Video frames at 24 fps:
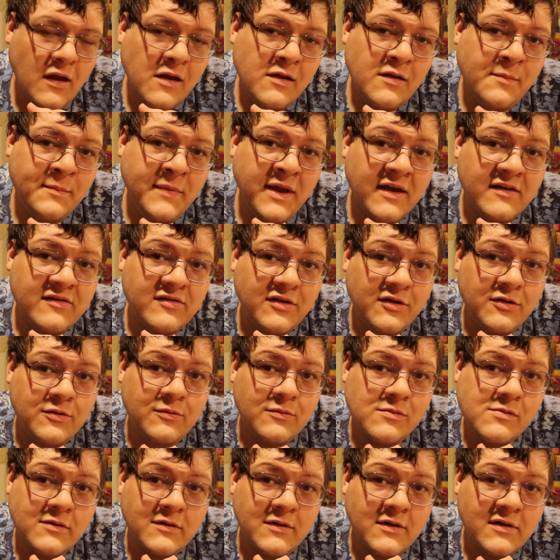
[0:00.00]
Let me ask
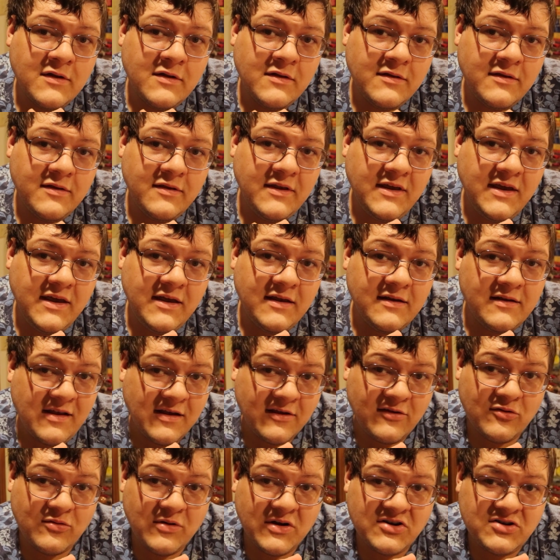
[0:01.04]
you the
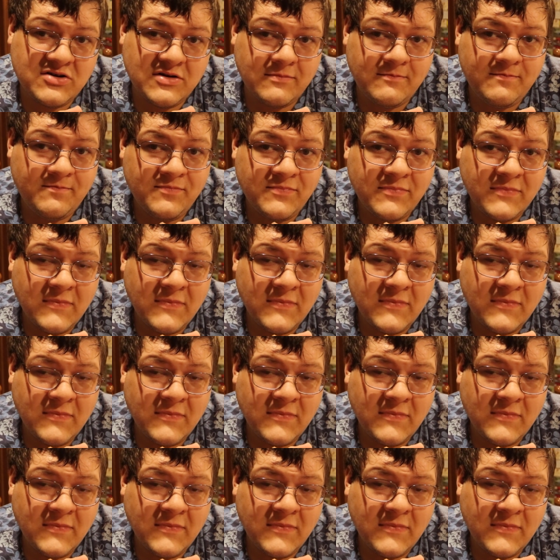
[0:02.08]
next question.